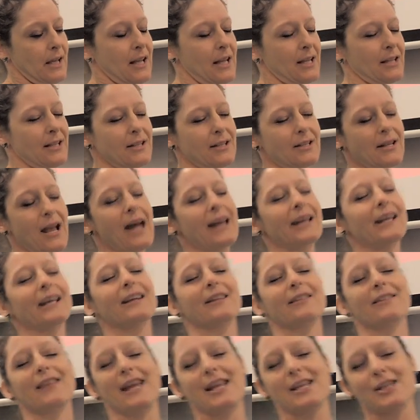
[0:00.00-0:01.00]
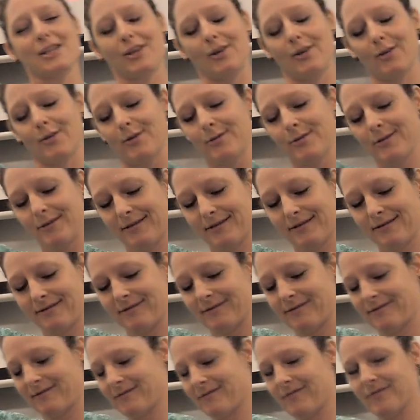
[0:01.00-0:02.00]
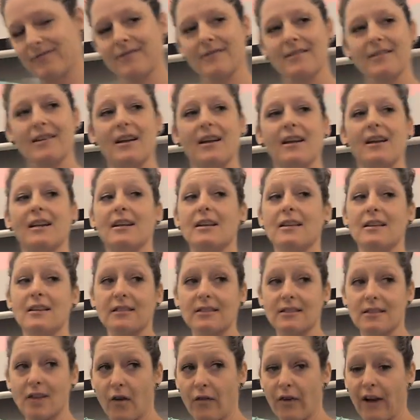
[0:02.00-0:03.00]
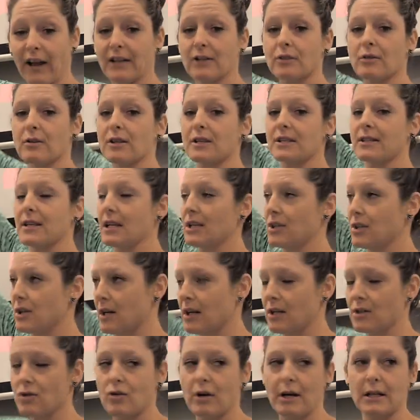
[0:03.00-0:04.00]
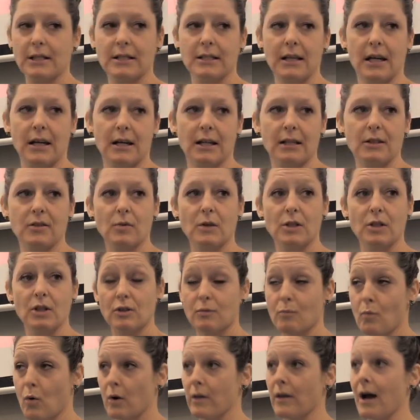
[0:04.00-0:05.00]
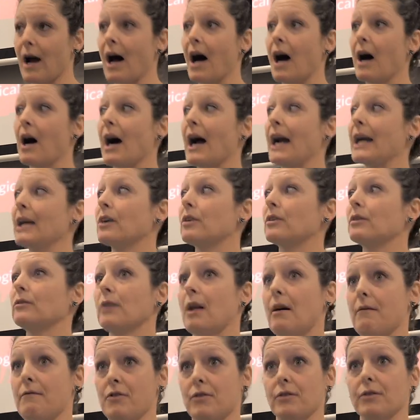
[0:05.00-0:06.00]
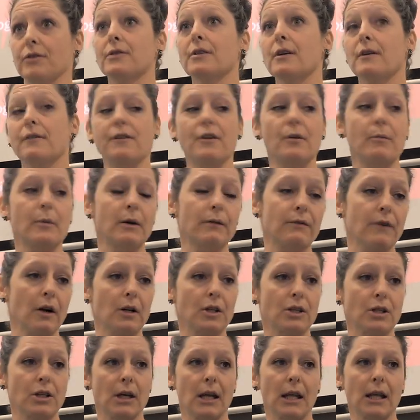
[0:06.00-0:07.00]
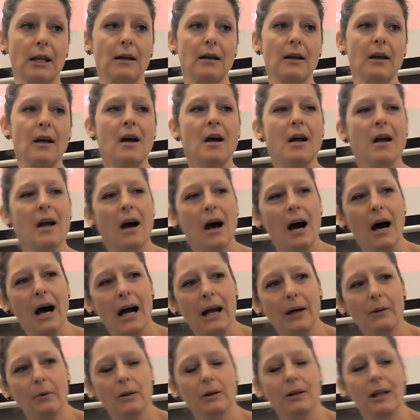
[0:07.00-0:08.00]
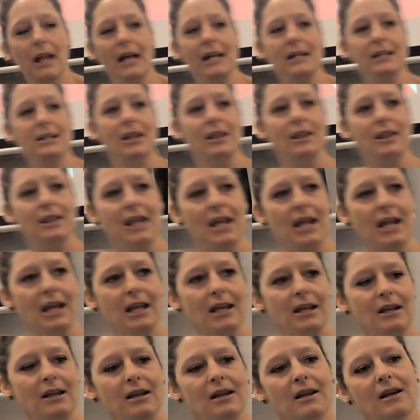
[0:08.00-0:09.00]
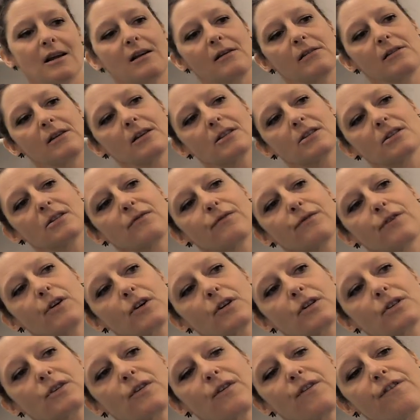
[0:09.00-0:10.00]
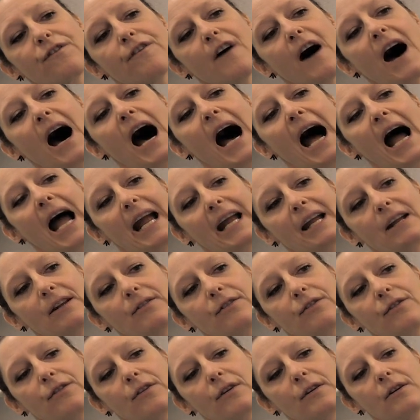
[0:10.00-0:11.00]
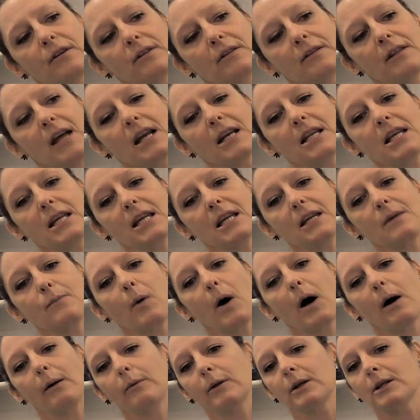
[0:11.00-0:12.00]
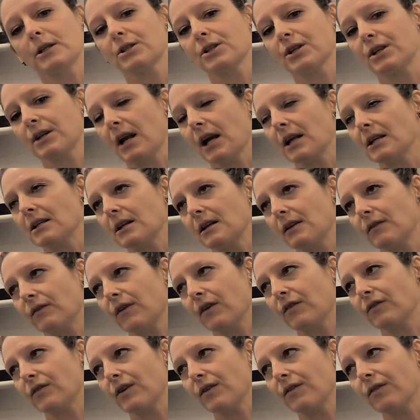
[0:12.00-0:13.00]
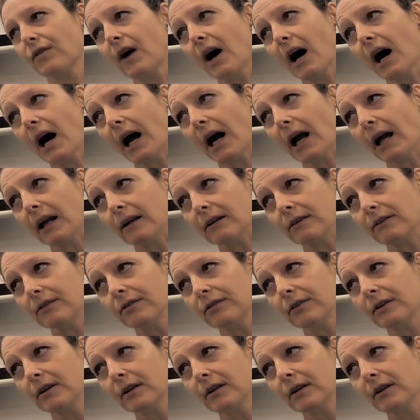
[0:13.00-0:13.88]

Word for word: aesthetic, thank you, self actualization, and transcendence, which is more the higher levels of human functioning. I would like to think this first five that he published in 1955